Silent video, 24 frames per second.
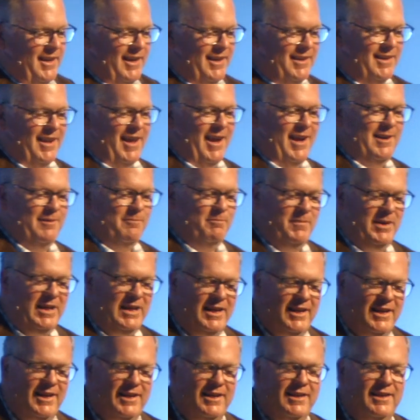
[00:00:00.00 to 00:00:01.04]
and like
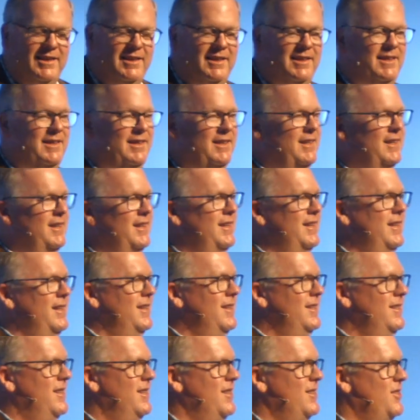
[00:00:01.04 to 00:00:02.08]
me
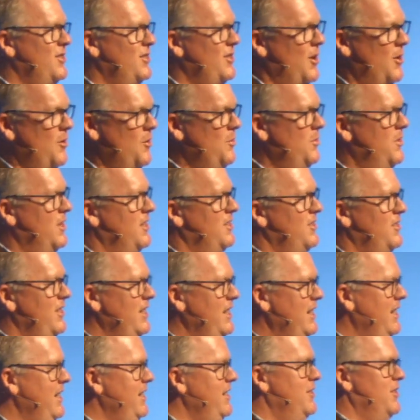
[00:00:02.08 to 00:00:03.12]
to sow the
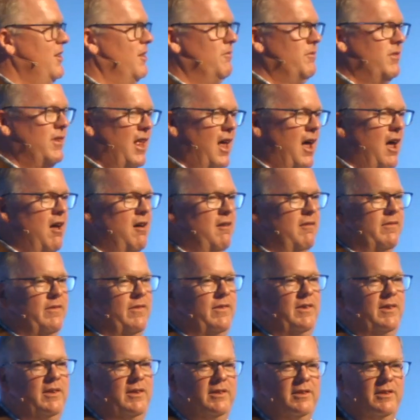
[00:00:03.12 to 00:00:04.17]
seeds of
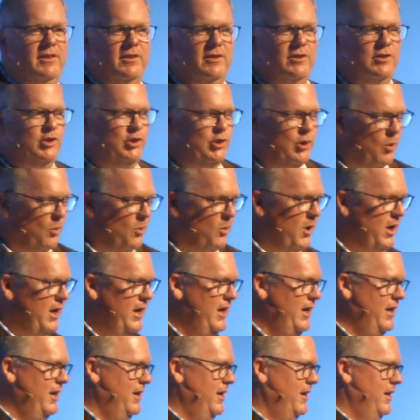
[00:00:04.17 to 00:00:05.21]
love,
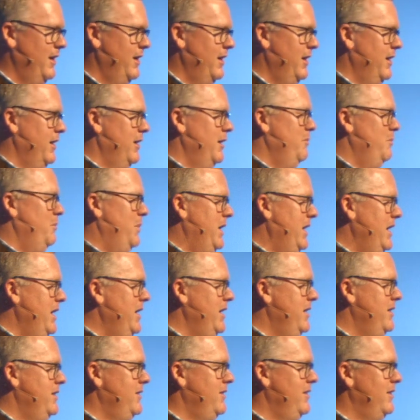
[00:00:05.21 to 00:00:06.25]
joy,
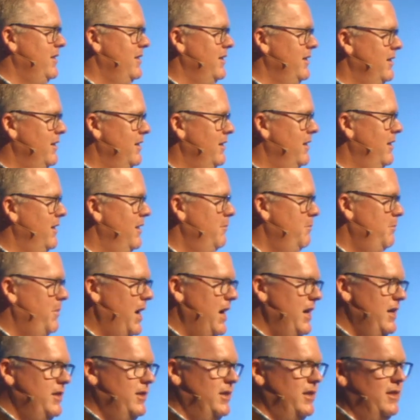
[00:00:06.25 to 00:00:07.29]
peace,
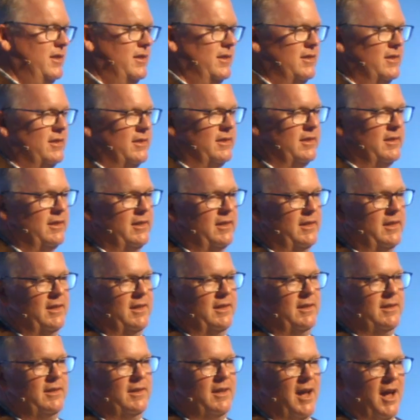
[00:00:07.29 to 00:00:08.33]
patience,
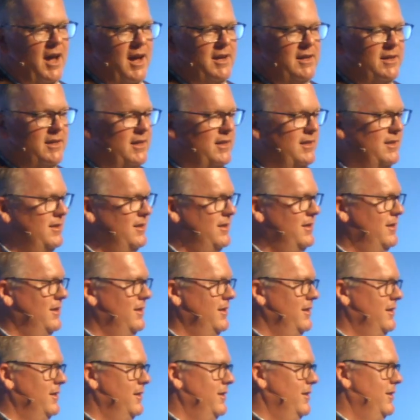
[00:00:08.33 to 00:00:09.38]

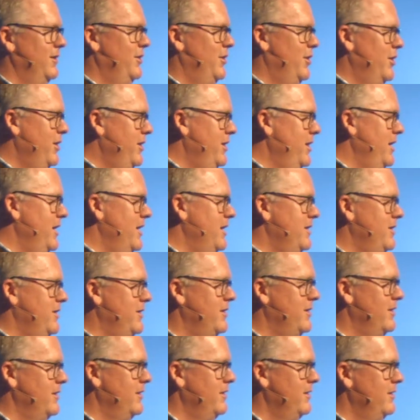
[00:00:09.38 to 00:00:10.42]
kindness,
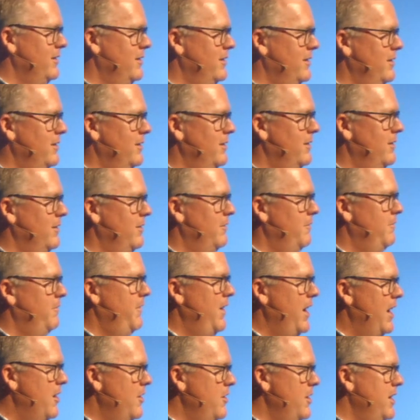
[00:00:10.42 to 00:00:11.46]
goodness,
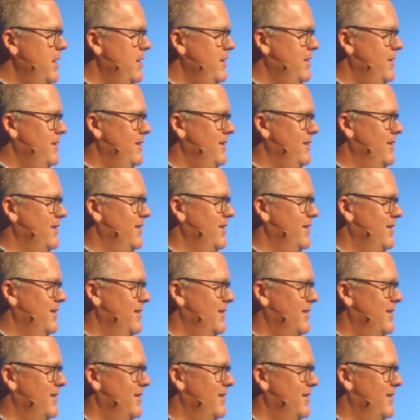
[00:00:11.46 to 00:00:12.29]
fairness,